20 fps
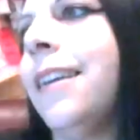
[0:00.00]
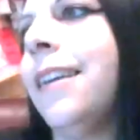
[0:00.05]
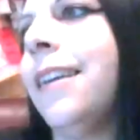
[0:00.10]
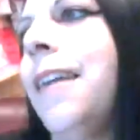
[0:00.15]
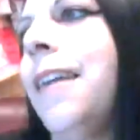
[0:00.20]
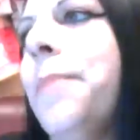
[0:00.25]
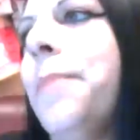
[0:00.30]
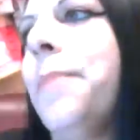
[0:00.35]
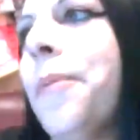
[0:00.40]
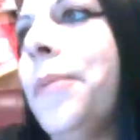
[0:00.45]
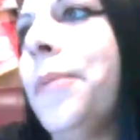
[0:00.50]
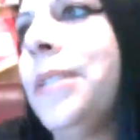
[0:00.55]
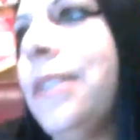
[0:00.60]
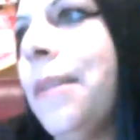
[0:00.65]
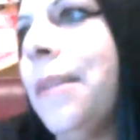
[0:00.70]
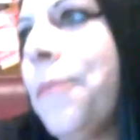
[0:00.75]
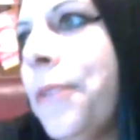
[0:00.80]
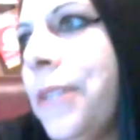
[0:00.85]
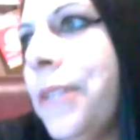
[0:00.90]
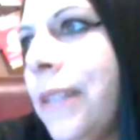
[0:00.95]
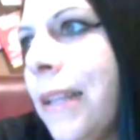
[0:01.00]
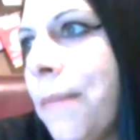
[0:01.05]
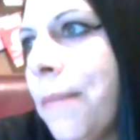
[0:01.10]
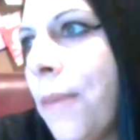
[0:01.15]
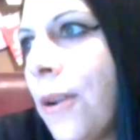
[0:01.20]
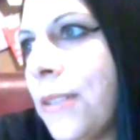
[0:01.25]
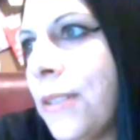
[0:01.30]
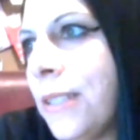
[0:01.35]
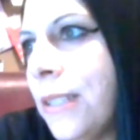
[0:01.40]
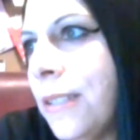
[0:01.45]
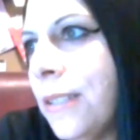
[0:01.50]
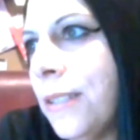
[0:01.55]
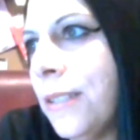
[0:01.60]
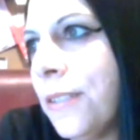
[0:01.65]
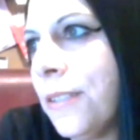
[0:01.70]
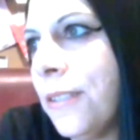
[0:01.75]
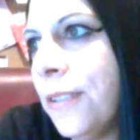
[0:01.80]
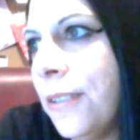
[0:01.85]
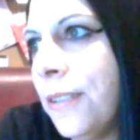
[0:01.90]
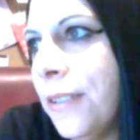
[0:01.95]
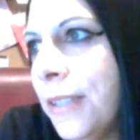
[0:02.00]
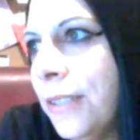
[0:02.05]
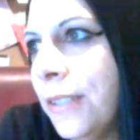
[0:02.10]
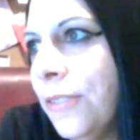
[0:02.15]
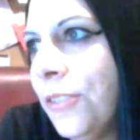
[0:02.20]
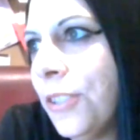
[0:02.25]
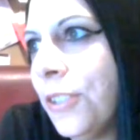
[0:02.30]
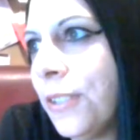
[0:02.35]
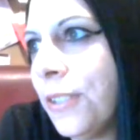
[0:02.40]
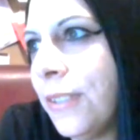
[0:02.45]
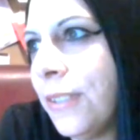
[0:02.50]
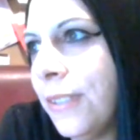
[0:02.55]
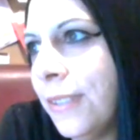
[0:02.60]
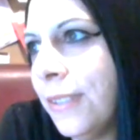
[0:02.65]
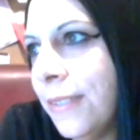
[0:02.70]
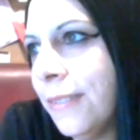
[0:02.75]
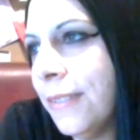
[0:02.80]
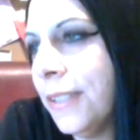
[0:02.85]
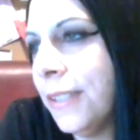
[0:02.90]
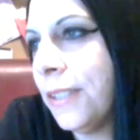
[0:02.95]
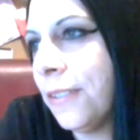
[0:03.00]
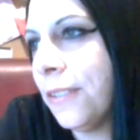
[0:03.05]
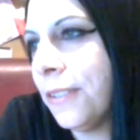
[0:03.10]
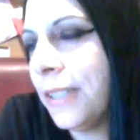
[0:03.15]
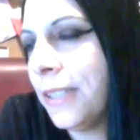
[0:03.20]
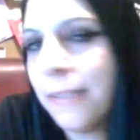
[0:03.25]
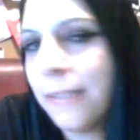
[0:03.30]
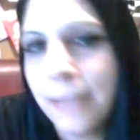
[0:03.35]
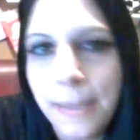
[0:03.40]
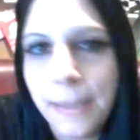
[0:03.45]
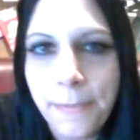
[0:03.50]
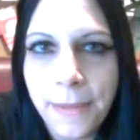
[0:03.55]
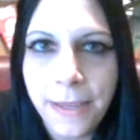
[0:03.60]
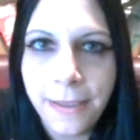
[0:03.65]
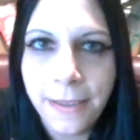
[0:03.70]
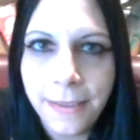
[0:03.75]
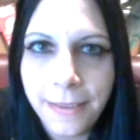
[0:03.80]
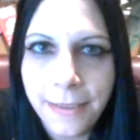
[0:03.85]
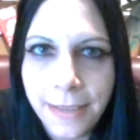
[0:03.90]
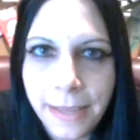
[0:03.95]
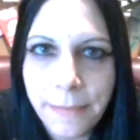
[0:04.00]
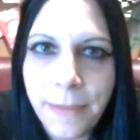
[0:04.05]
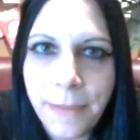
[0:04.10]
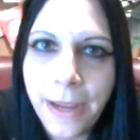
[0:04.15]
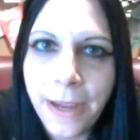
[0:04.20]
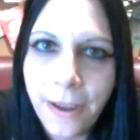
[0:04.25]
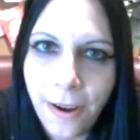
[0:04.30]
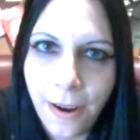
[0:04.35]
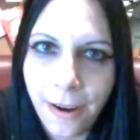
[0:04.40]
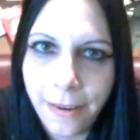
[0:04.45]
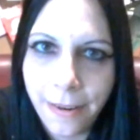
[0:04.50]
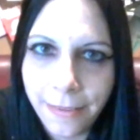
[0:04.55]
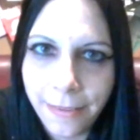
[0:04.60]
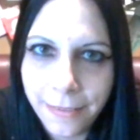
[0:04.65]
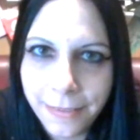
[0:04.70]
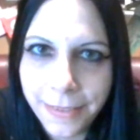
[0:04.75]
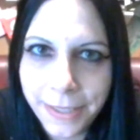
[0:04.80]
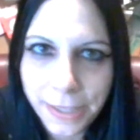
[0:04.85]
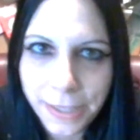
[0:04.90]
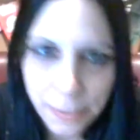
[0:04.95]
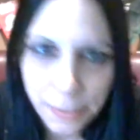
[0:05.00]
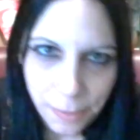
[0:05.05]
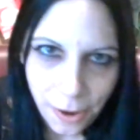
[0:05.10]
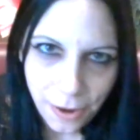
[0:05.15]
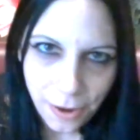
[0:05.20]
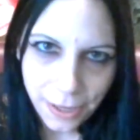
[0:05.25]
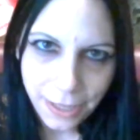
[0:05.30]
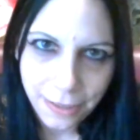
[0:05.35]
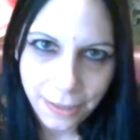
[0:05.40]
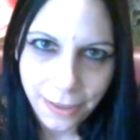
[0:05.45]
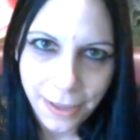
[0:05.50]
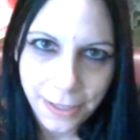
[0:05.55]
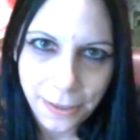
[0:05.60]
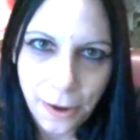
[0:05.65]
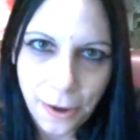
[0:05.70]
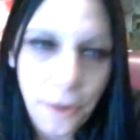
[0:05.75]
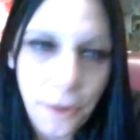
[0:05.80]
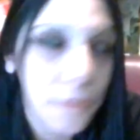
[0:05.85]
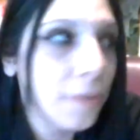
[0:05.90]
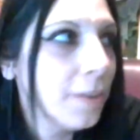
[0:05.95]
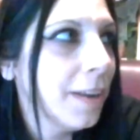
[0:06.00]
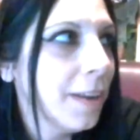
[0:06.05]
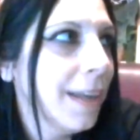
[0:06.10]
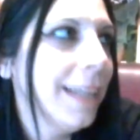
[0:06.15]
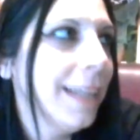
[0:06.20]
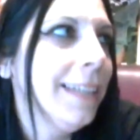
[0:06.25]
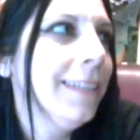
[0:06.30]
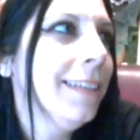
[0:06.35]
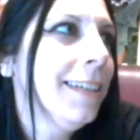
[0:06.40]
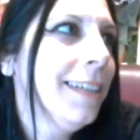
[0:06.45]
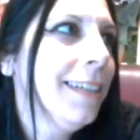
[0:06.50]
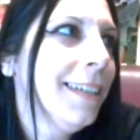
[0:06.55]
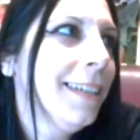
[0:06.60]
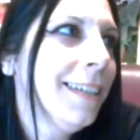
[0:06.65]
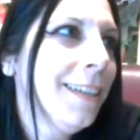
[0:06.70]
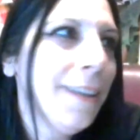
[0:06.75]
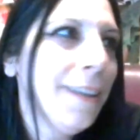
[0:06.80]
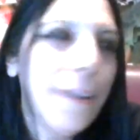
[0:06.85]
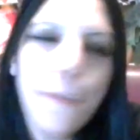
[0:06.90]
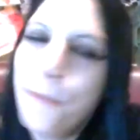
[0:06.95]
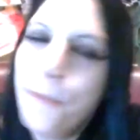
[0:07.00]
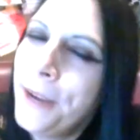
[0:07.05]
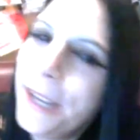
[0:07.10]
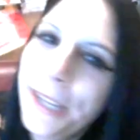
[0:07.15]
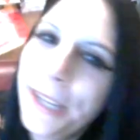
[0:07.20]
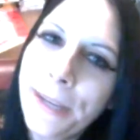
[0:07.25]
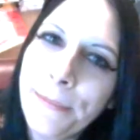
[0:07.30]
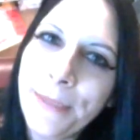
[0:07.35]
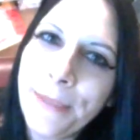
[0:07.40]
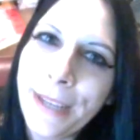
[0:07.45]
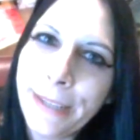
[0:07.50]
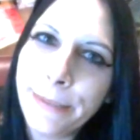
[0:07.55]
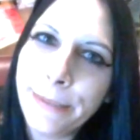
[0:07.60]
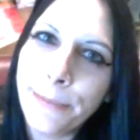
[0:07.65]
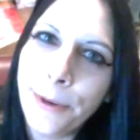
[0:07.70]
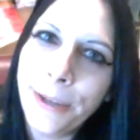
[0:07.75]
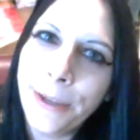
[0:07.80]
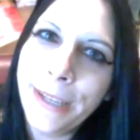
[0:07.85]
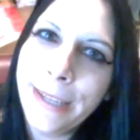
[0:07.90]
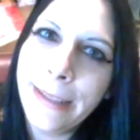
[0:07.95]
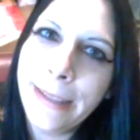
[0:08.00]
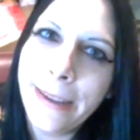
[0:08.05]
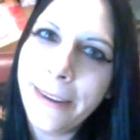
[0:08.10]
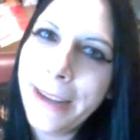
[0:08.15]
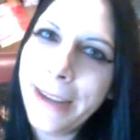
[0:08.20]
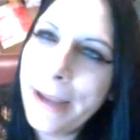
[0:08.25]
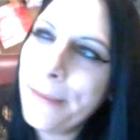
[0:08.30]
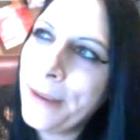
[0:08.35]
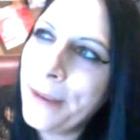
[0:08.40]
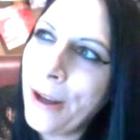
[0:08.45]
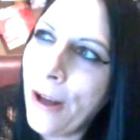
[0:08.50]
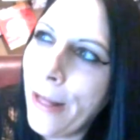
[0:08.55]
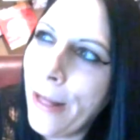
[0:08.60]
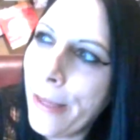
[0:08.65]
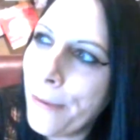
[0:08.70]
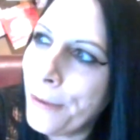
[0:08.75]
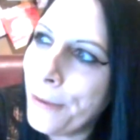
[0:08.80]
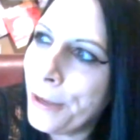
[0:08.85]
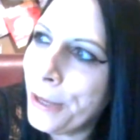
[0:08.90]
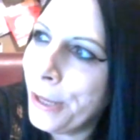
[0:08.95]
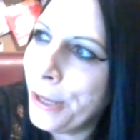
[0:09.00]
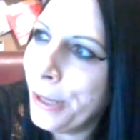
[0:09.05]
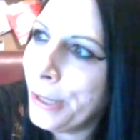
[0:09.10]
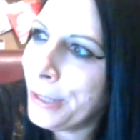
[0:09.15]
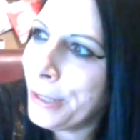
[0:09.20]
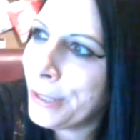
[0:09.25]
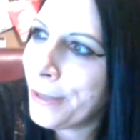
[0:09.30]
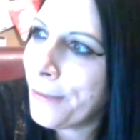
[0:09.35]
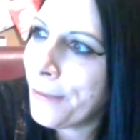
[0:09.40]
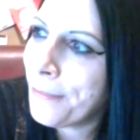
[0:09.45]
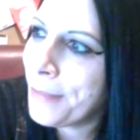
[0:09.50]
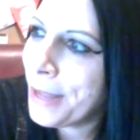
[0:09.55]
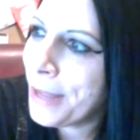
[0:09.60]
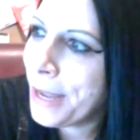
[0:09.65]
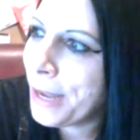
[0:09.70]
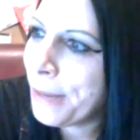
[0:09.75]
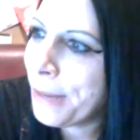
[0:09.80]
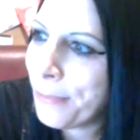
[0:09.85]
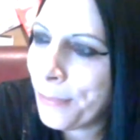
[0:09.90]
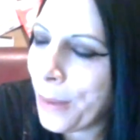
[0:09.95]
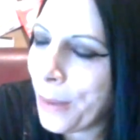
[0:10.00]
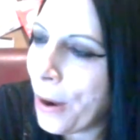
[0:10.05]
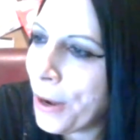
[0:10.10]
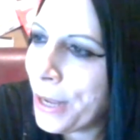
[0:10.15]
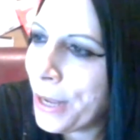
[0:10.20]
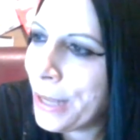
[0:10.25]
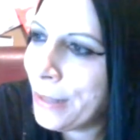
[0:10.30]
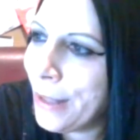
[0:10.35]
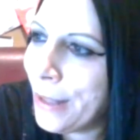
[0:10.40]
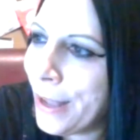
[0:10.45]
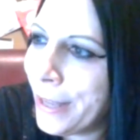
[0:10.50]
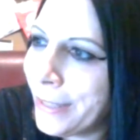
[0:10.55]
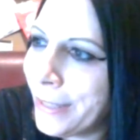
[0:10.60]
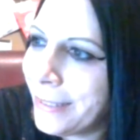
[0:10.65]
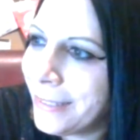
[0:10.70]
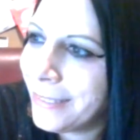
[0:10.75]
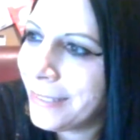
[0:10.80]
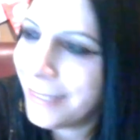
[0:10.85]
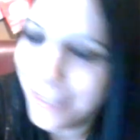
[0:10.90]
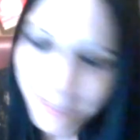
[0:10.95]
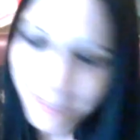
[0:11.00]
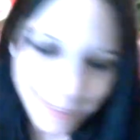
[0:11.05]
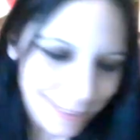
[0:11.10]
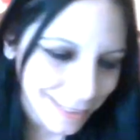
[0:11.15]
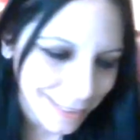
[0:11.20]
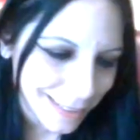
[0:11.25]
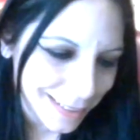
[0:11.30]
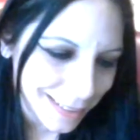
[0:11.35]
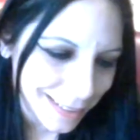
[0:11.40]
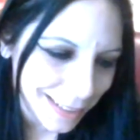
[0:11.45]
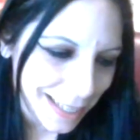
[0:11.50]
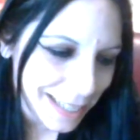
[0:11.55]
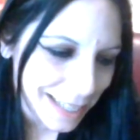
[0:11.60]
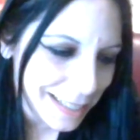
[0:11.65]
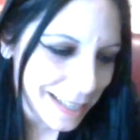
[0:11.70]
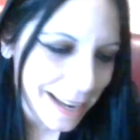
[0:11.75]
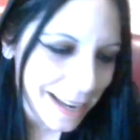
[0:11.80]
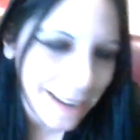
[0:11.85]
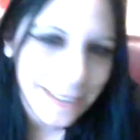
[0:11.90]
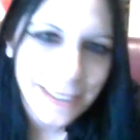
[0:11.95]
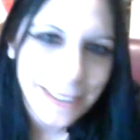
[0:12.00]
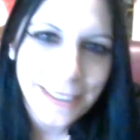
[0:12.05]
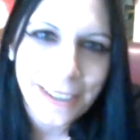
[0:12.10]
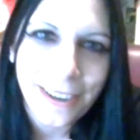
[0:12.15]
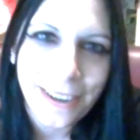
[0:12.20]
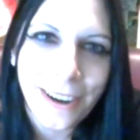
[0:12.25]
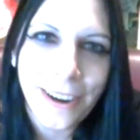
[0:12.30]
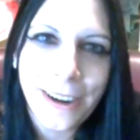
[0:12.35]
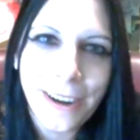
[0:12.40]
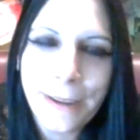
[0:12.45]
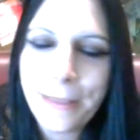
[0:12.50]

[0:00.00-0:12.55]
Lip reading: I remember one time going to like Bar Sinister and just literally sleeping in my car in the parking lot overnight. Waking up the next morning, there I am in Hollywood in some like parking lot, laid down in the car.